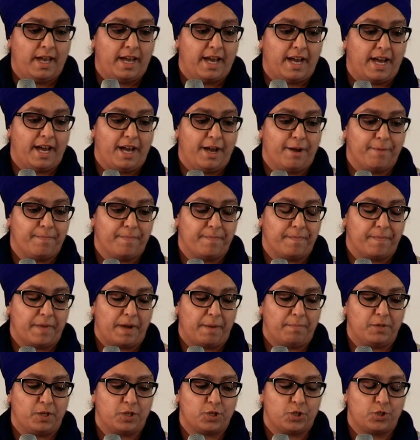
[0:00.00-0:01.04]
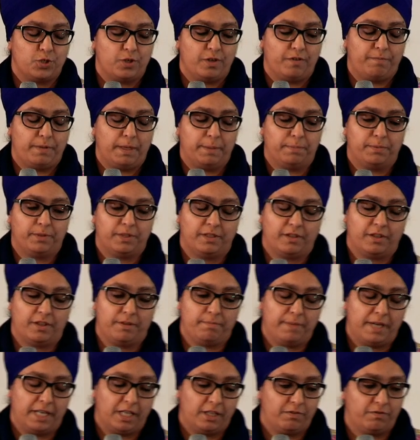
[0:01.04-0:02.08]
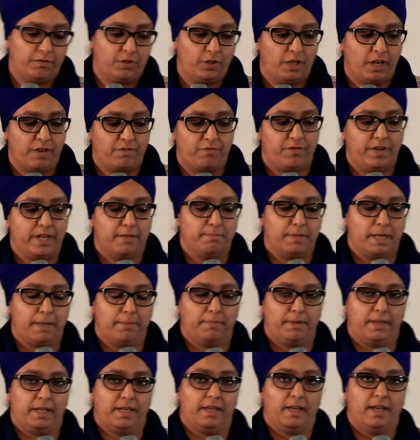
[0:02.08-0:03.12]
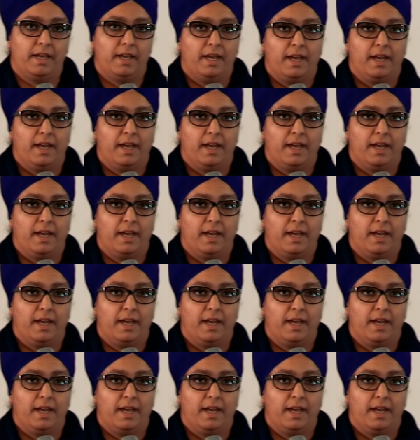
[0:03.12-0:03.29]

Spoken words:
I'm not sure if people, many of you have read maybe